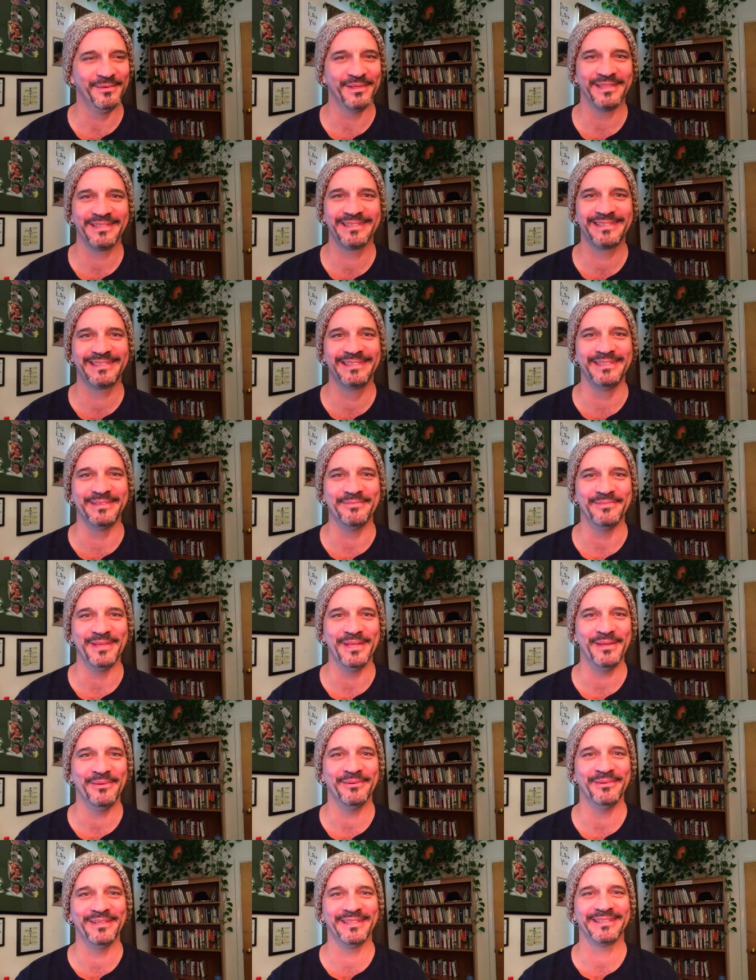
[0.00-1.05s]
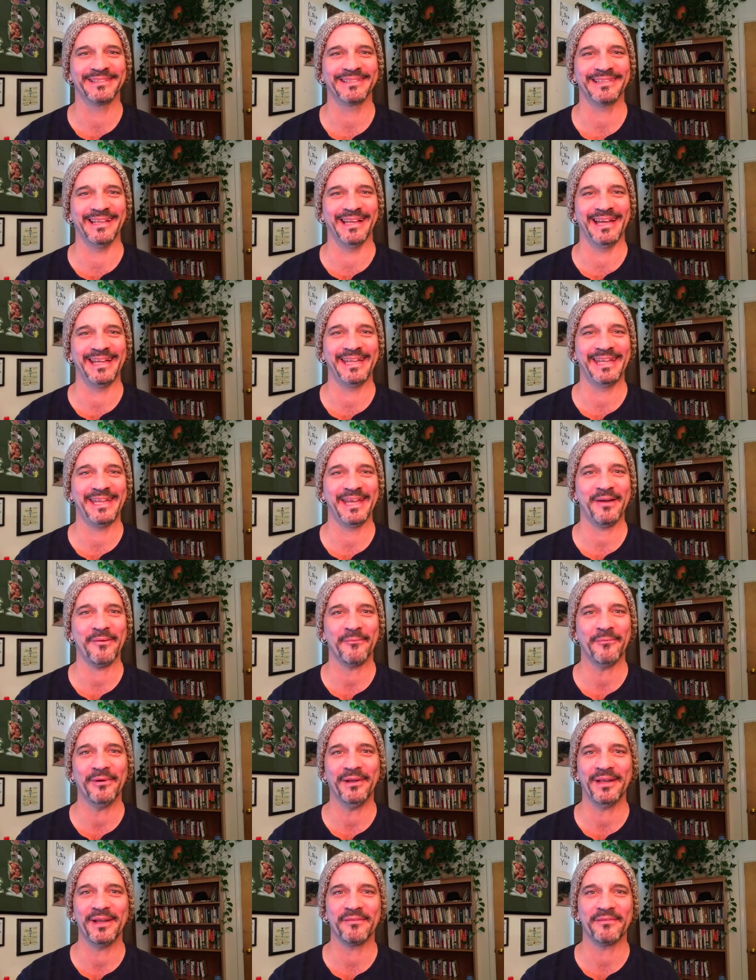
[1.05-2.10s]
which to me was like, yeah,
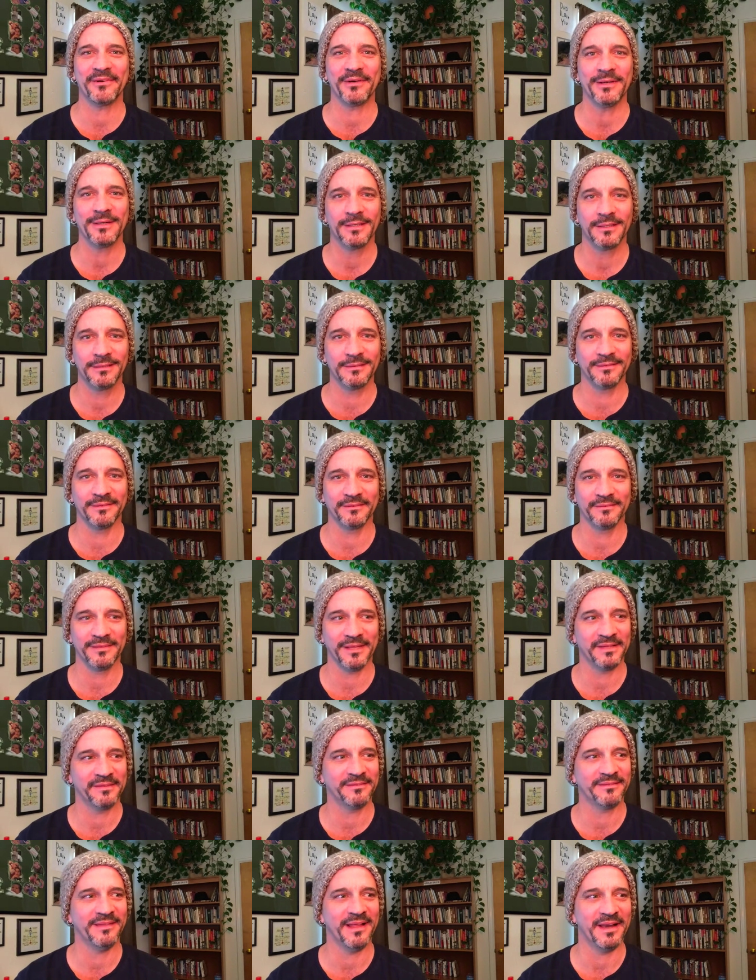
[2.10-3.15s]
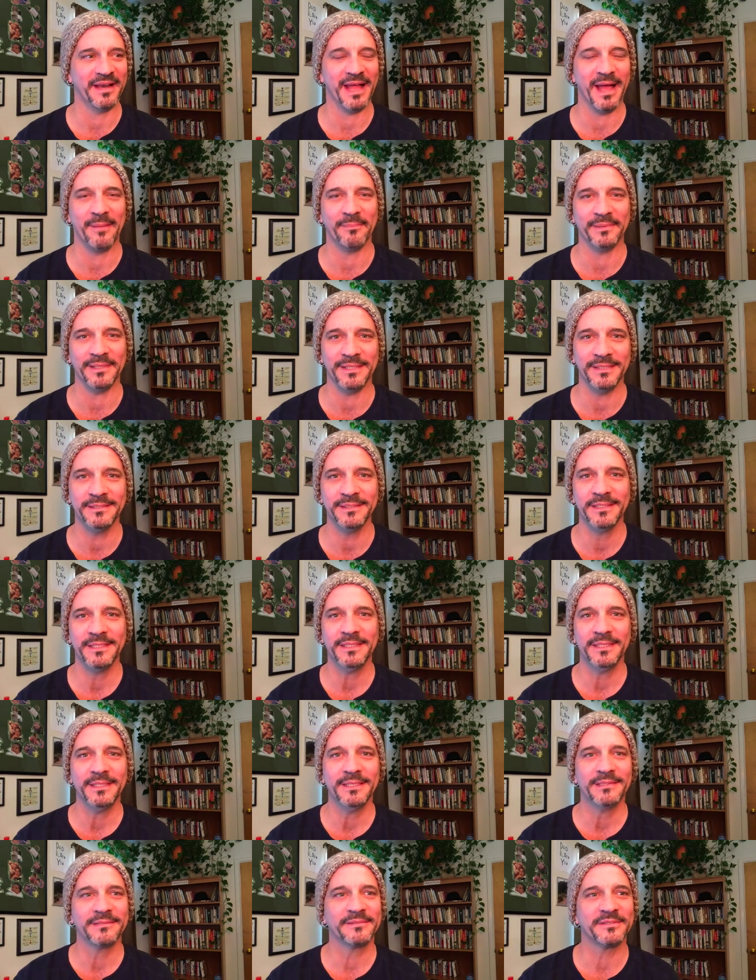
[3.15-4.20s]
whatever that's not happening.
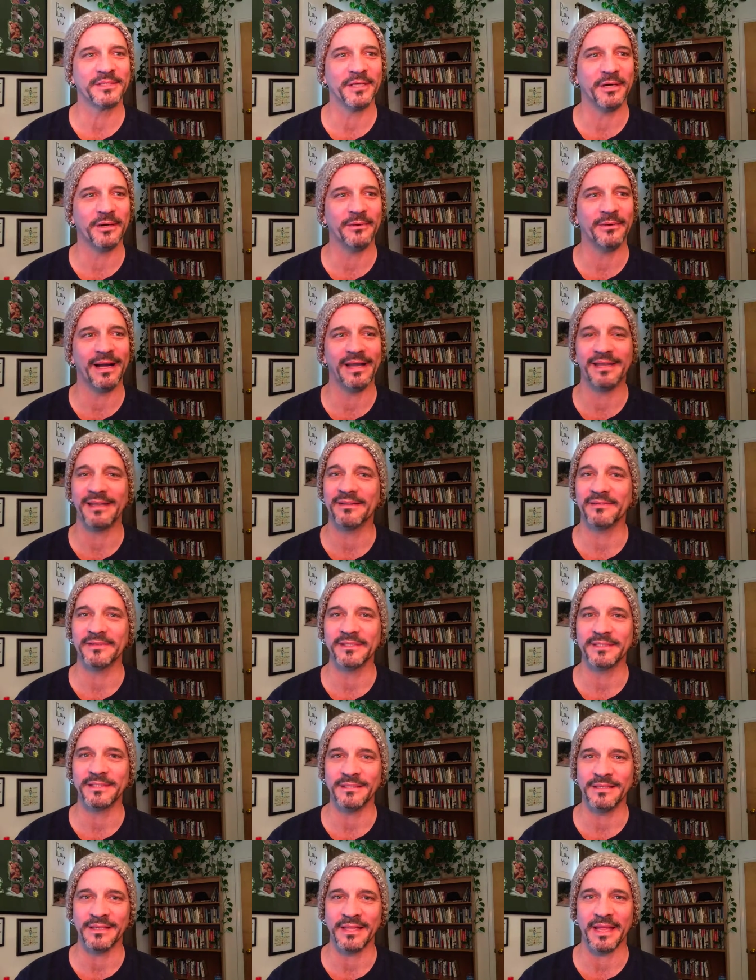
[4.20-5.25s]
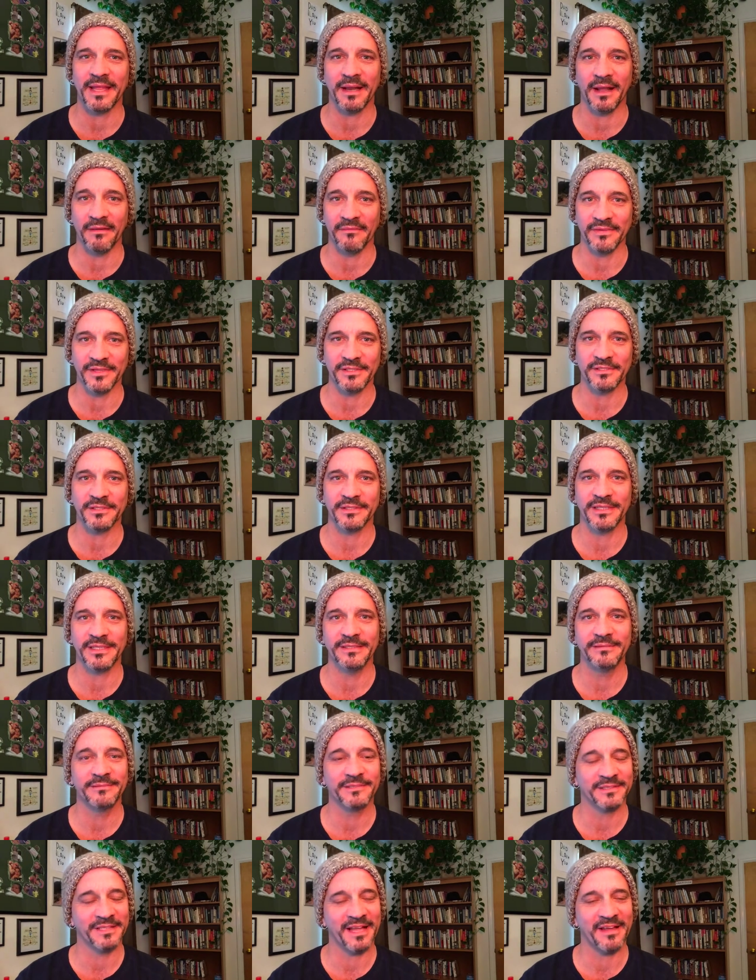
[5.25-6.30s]
So I didn't listen to that obviously
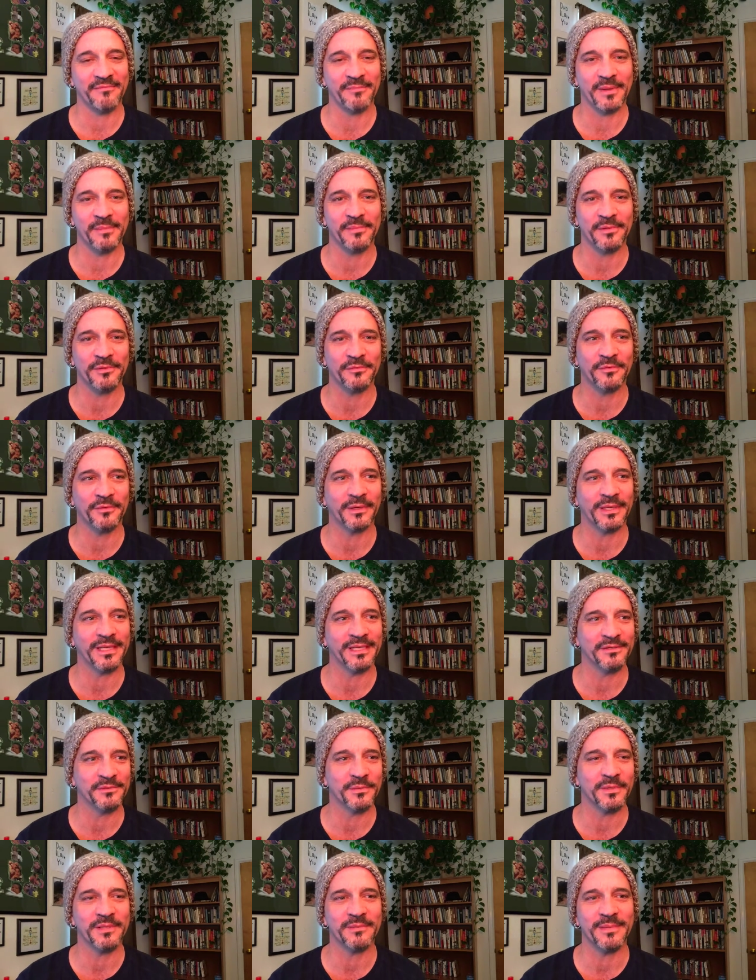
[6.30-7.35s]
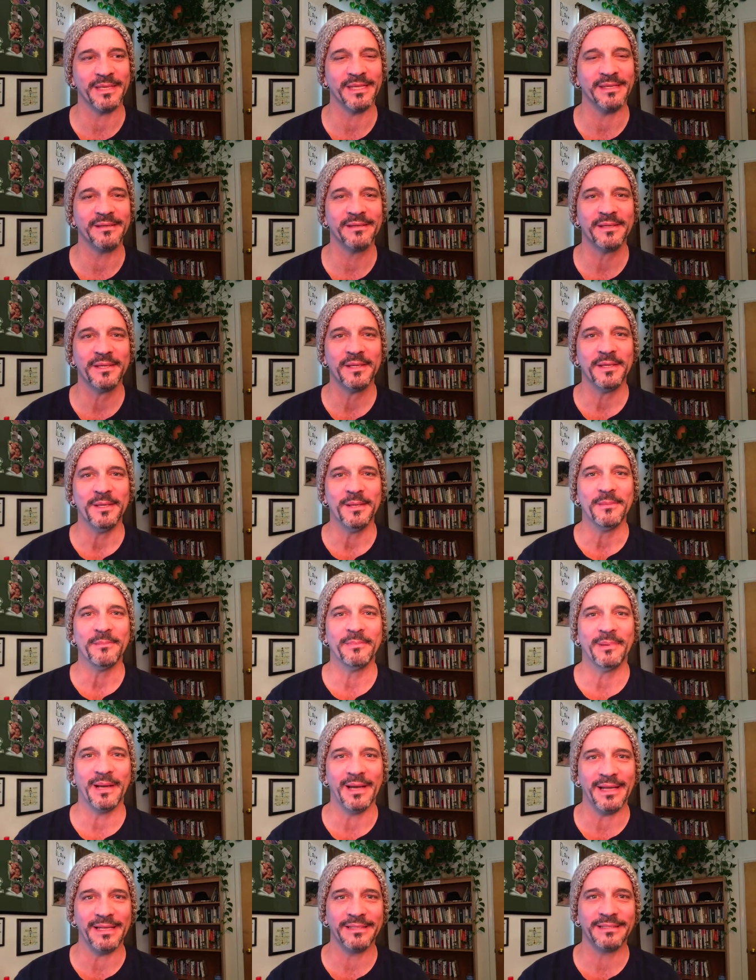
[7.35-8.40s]
because I have my beautiful kids with me.
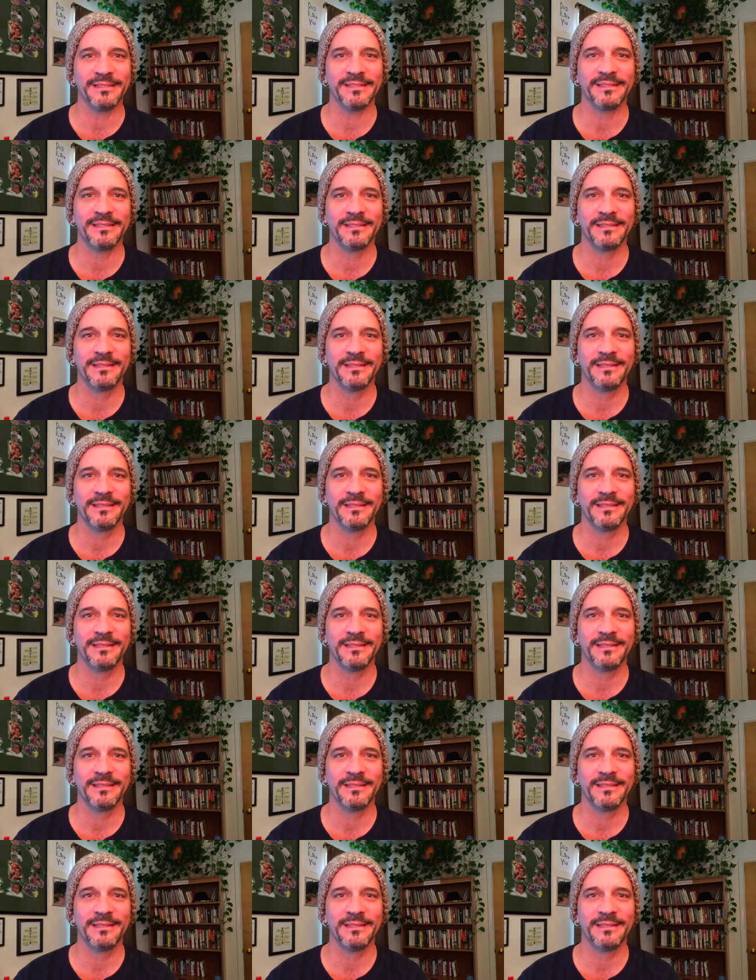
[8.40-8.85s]
But